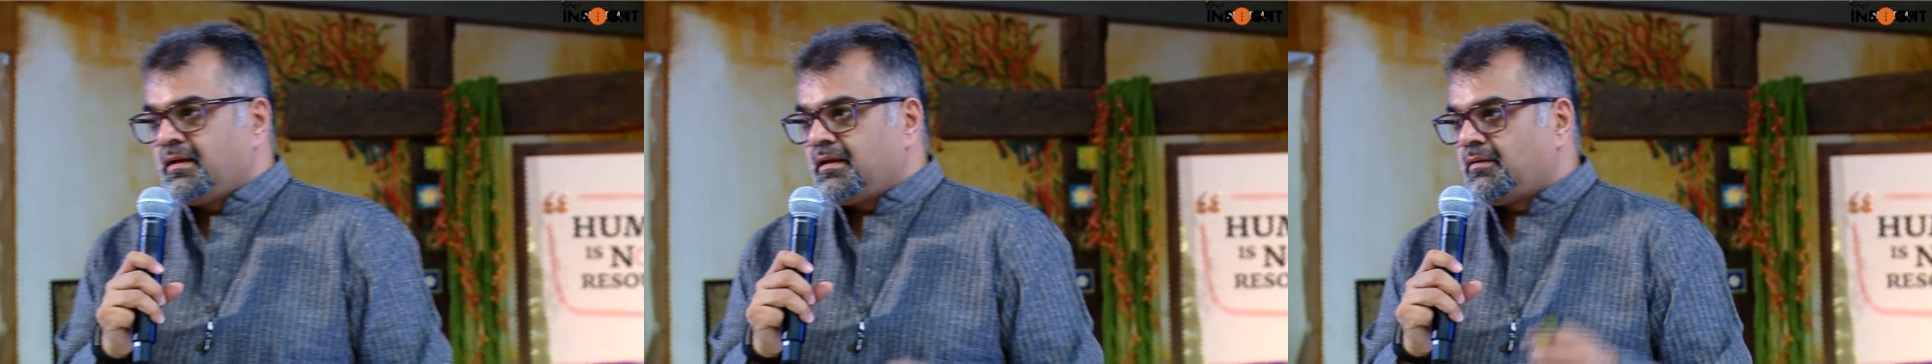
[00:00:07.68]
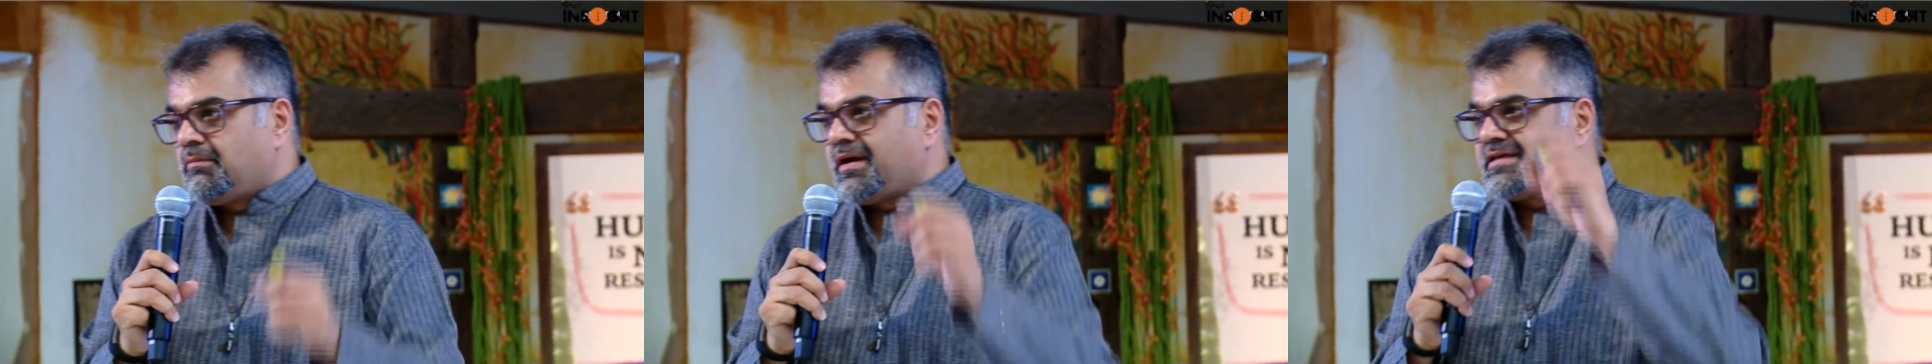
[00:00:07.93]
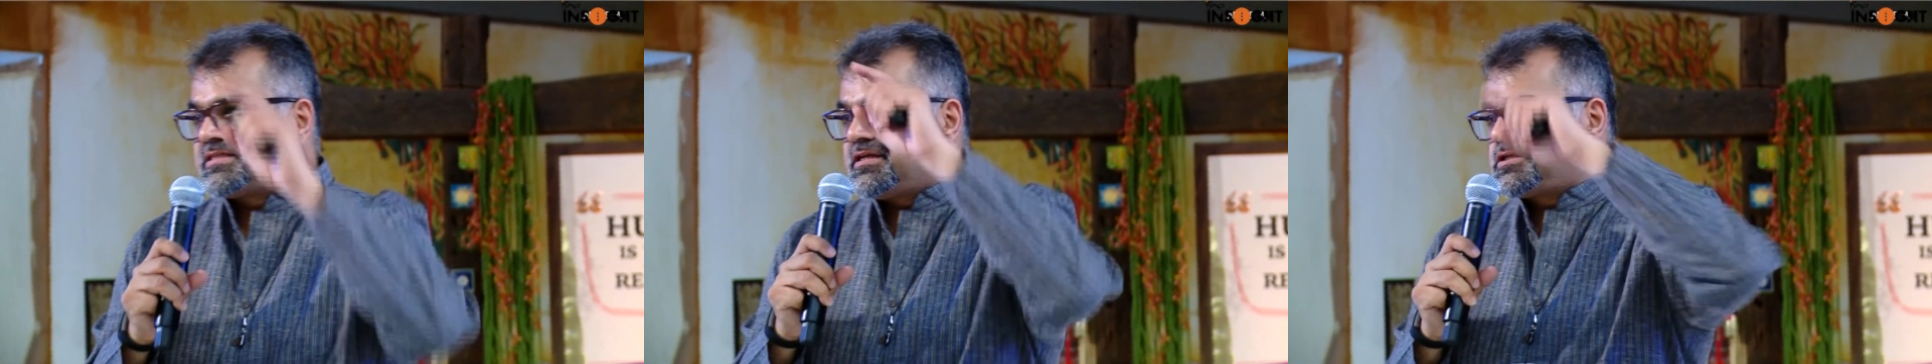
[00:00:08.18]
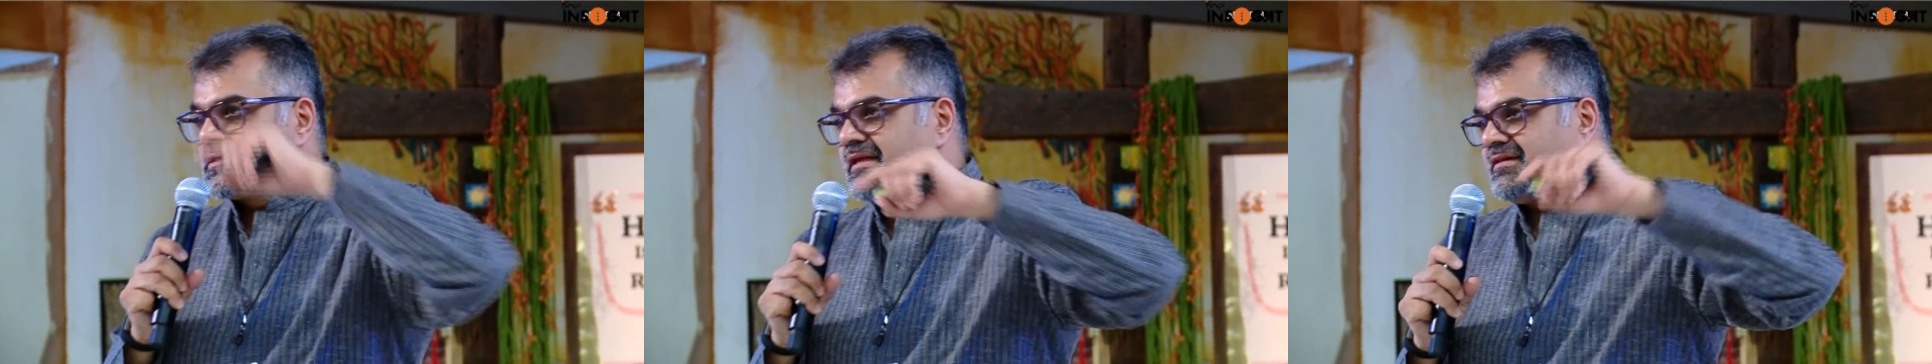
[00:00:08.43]
Now,
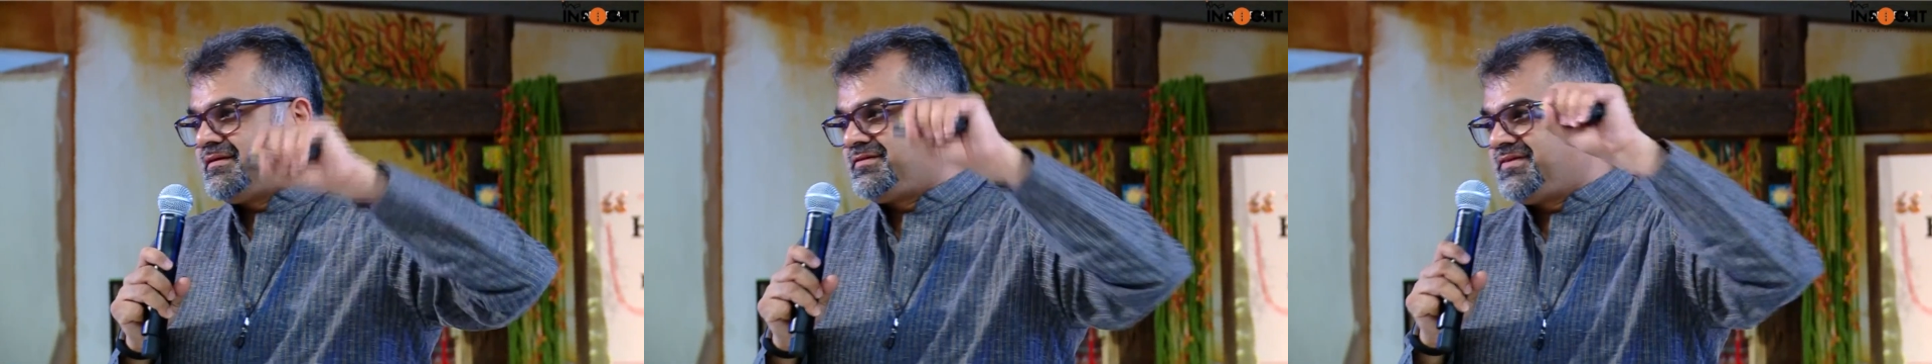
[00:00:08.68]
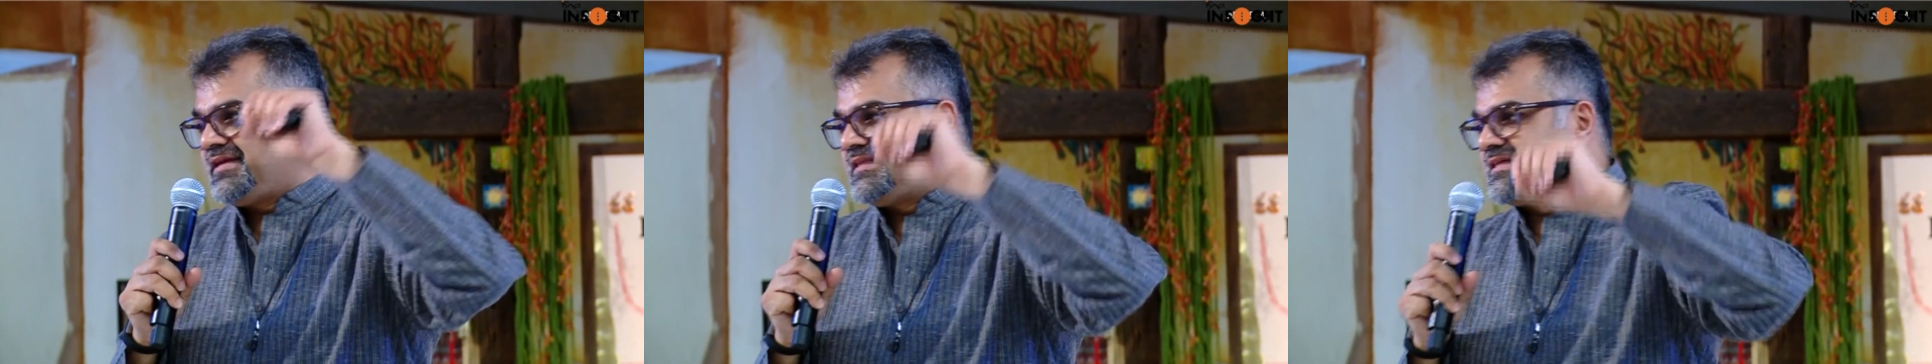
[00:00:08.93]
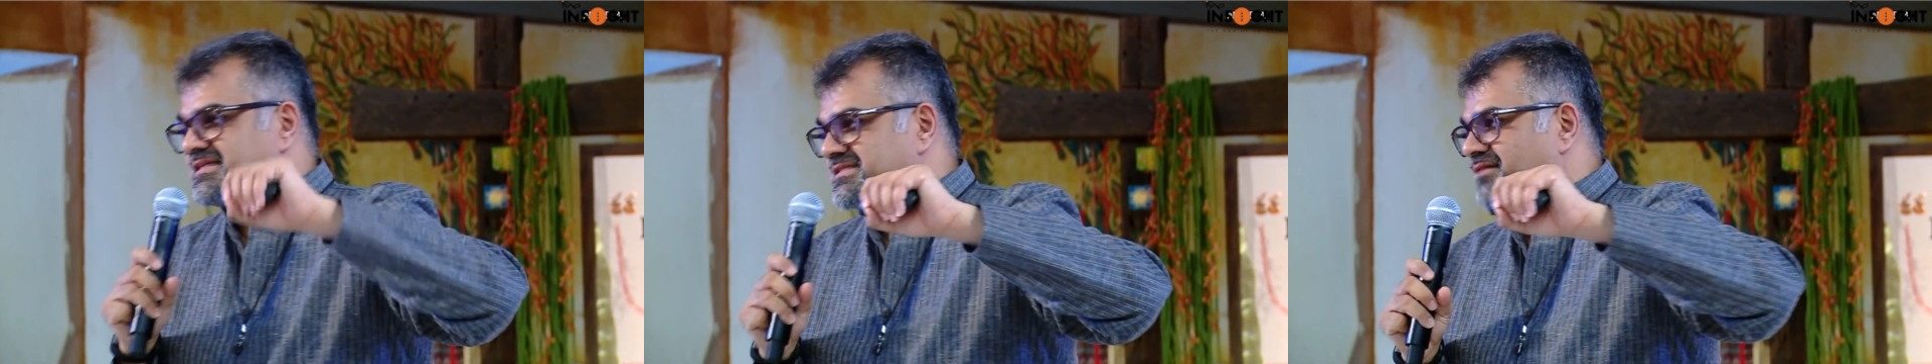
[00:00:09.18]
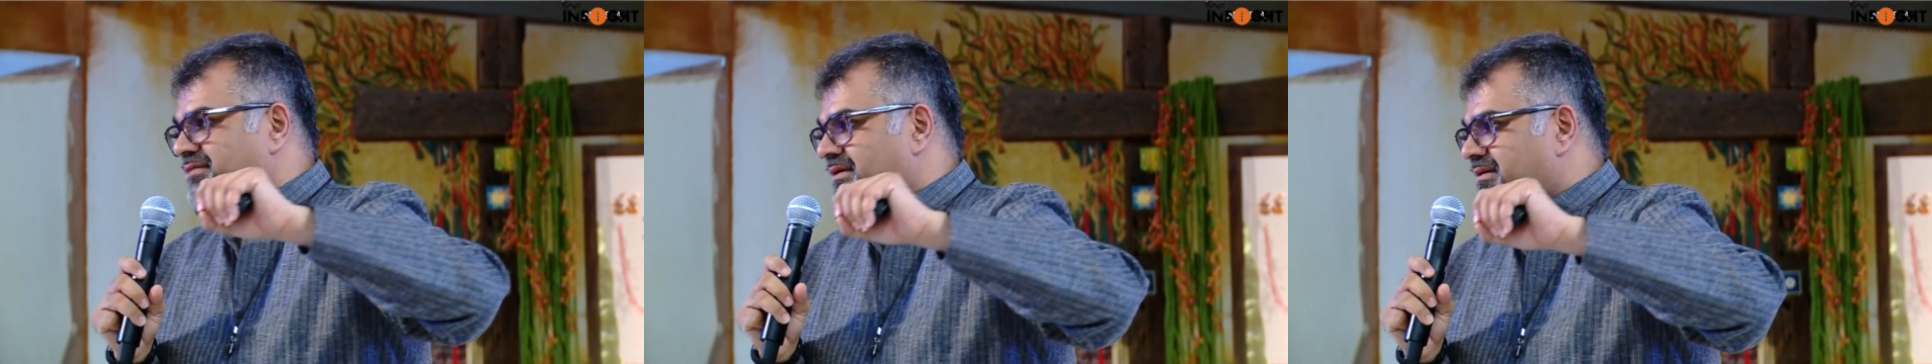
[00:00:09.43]
essentially, there are three things
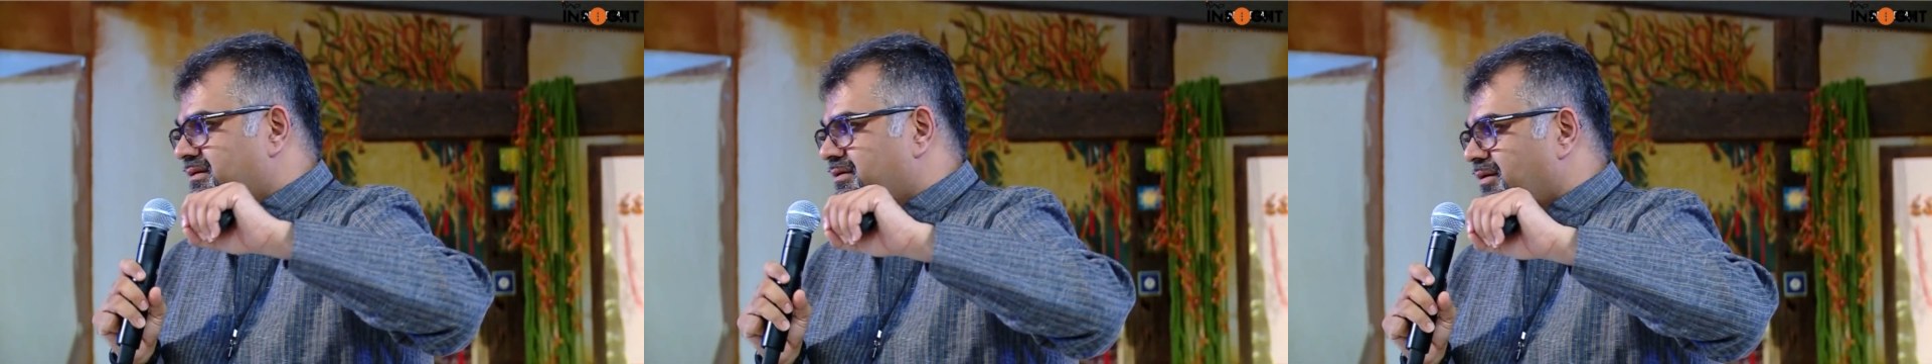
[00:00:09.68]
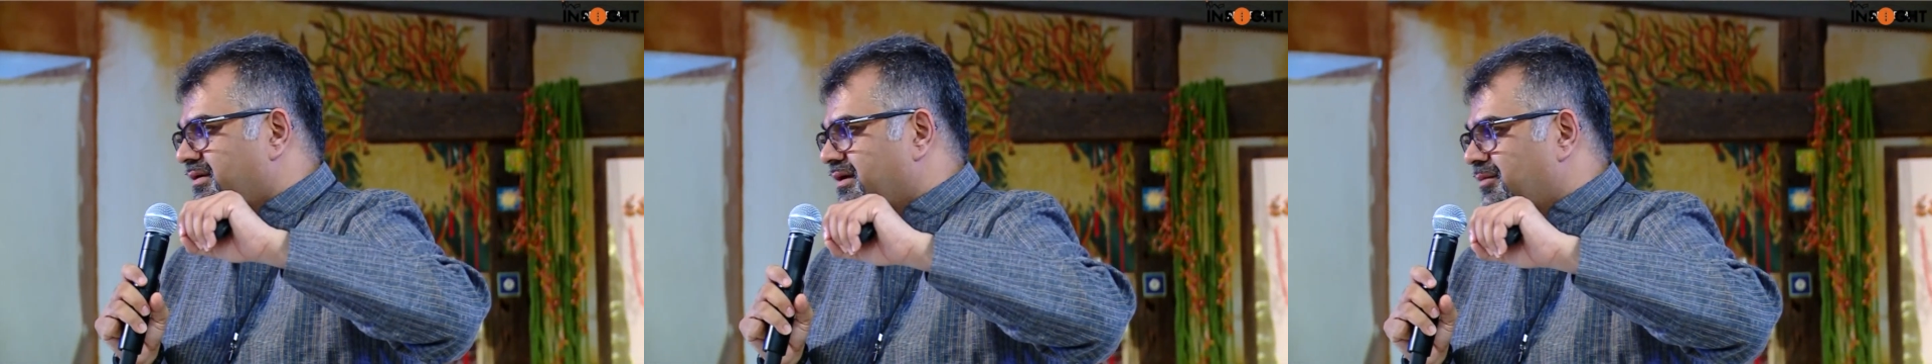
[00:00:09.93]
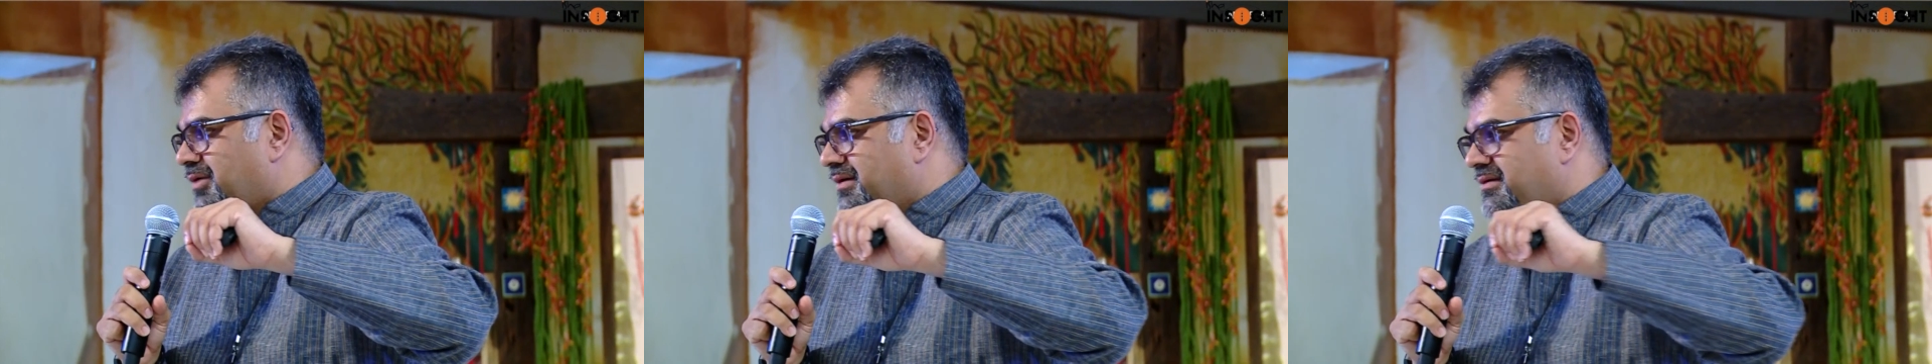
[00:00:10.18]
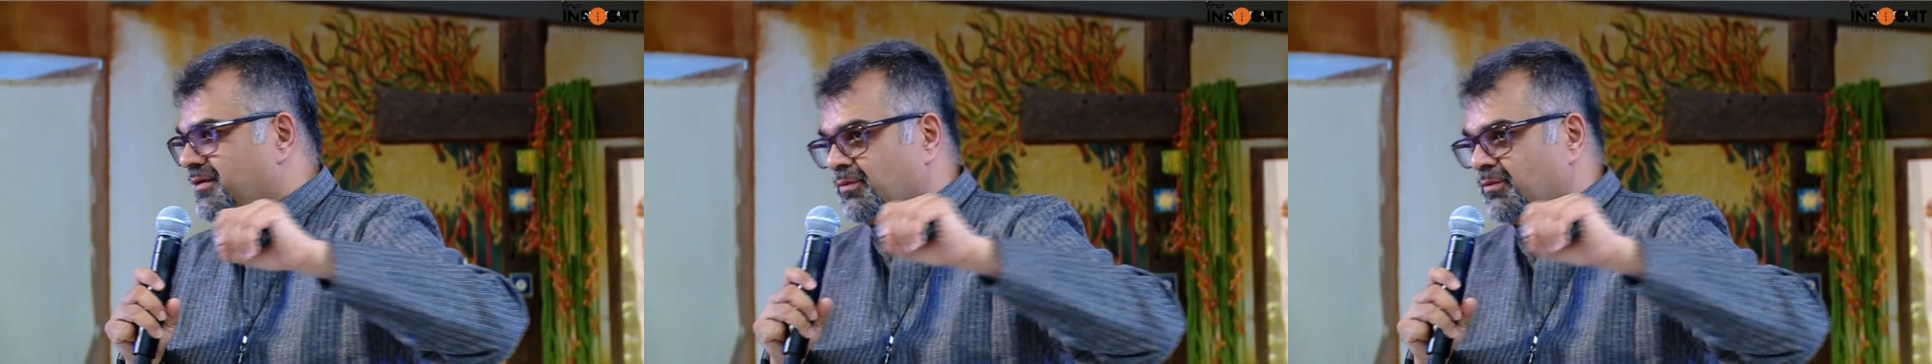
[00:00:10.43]
that we are talking about here.